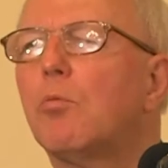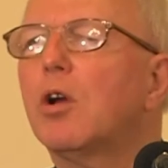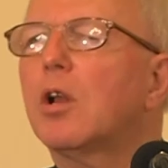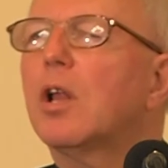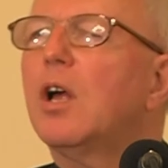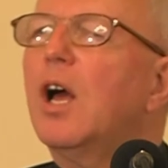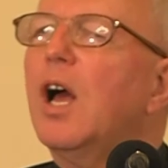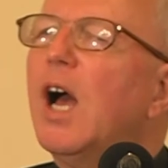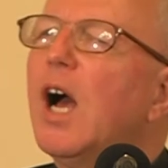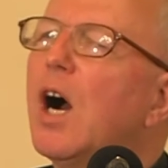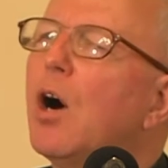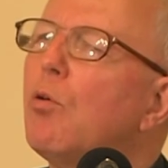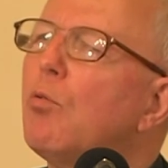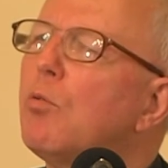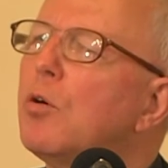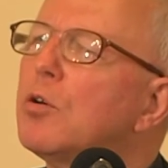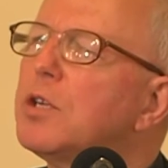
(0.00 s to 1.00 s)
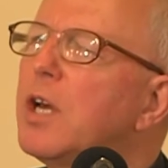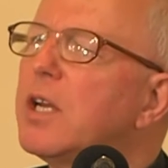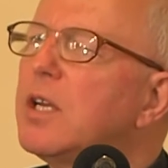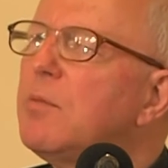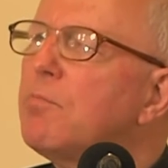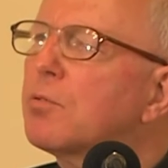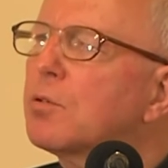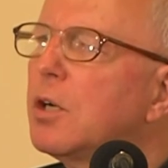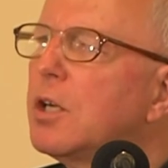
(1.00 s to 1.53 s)
Well, how would
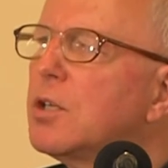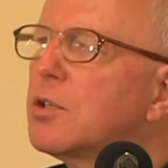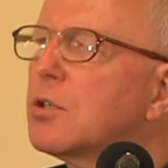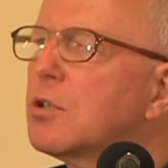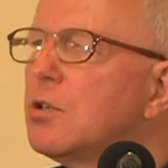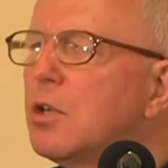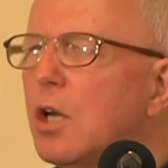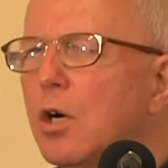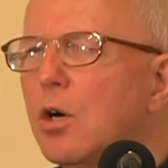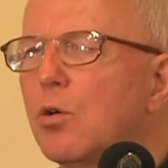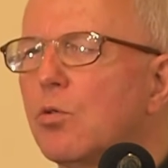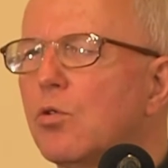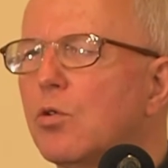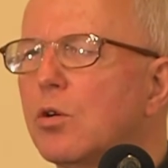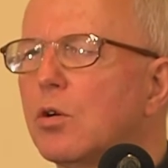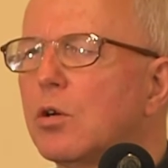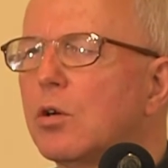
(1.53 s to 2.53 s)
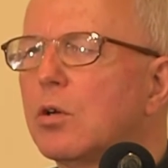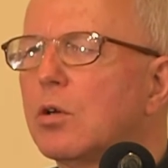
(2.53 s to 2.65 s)
any priest know?